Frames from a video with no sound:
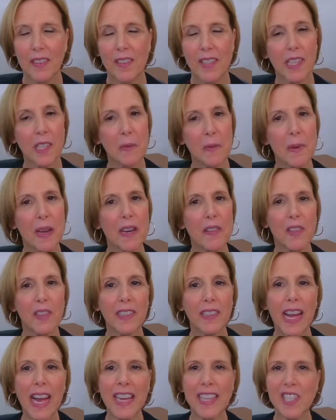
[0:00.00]
Think about
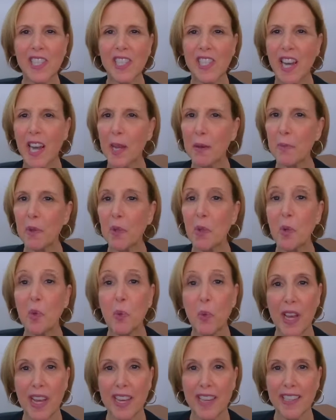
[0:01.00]
the last time you
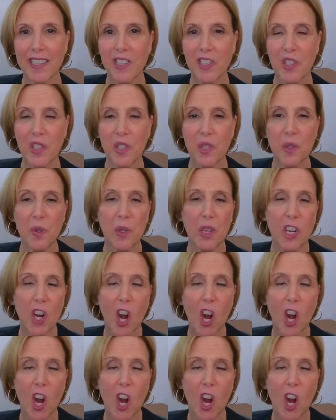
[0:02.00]
went to a